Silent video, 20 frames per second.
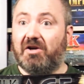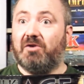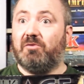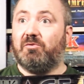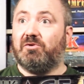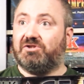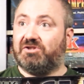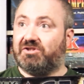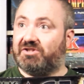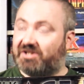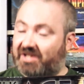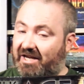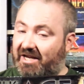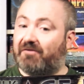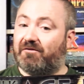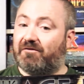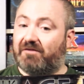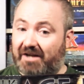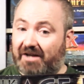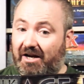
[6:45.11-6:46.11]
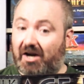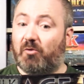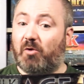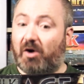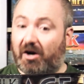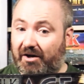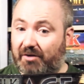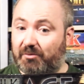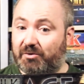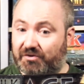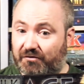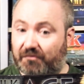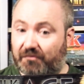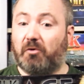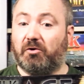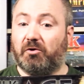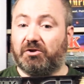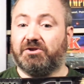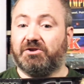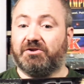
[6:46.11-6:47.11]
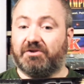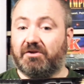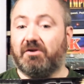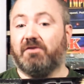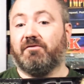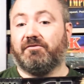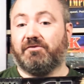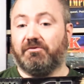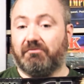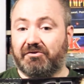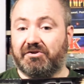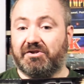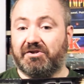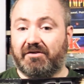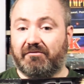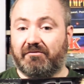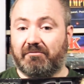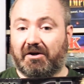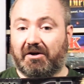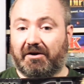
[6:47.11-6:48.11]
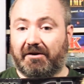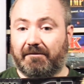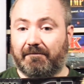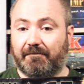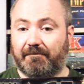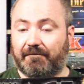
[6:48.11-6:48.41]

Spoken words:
which is thankfully how I was fortunate enough to receive mine.